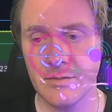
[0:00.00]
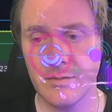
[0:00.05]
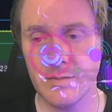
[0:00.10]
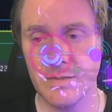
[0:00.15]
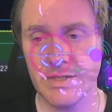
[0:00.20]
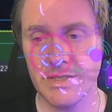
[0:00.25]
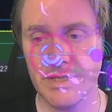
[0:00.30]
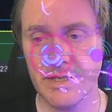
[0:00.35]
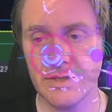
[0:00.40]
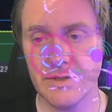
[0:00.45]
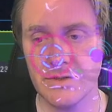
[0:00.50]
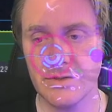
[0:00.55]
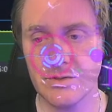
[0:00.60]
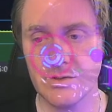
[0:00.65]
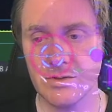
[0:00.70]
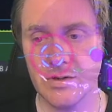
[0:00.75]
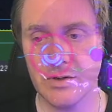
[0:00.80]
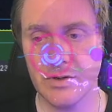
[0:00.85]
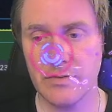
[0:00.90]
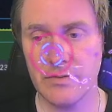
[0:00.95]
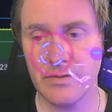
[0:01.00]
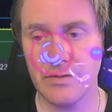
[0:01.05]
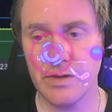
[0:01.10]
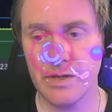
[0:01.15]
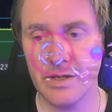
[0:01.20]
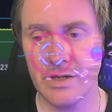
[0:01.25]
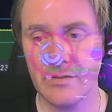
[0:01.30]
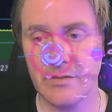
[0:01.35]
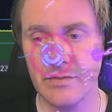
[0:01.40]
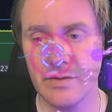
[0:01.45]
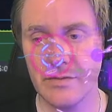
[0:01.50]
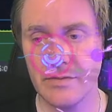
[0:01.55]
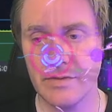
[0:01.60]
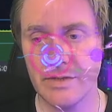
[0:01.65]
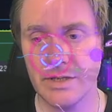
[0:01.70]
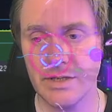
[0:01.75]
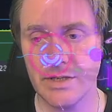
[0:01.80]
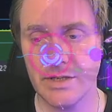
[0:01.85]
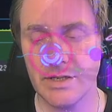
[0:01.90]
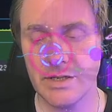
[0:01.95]
potential of the
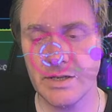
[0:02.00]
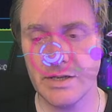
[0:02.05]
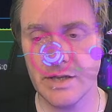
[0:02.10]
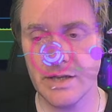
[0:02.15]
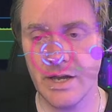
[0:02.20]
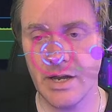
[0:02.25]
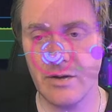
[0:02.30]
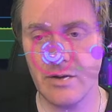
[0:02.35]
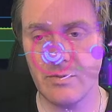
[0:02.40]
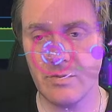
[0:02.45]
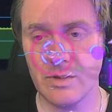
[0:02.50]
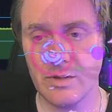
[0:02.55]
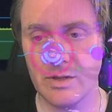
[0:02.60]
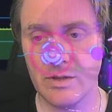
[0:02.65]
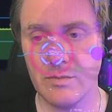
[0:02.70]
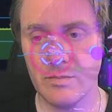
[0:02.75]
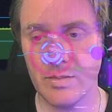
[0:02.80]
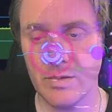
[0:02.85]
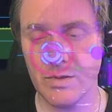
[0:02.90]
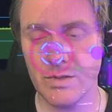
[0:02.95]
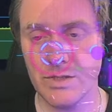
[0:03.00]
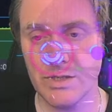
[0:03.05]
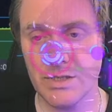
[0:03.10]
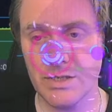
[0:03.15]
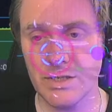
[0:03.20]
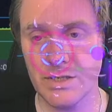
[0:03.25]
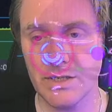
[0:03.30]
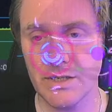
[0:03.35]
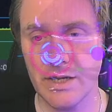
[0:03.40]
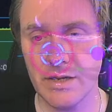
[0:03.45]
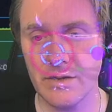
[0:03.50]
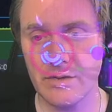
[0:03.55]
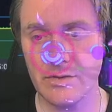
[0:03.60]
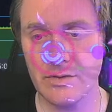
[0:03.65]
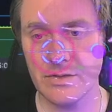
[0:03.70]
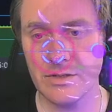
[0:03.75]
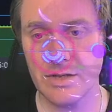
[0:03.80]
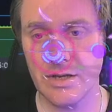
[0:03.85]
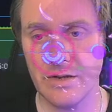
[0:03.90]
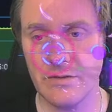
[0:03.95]
15 and the hourly pushing it down
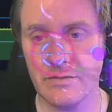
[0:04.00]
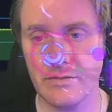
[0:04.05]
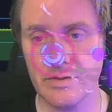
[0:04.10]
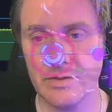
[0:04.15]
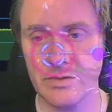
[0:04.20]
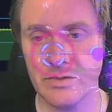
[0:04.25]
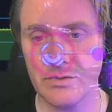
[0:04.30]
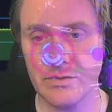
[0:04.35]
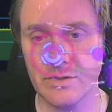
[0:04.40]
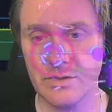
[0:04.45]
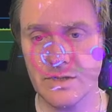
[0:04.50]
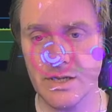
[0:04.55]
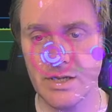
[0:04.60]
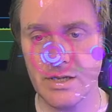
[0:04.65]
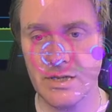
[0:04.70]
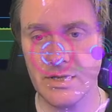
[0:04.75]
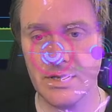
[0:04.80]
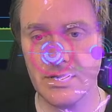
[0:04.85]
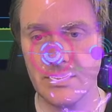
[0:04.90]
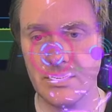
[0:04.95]
ever so slightly.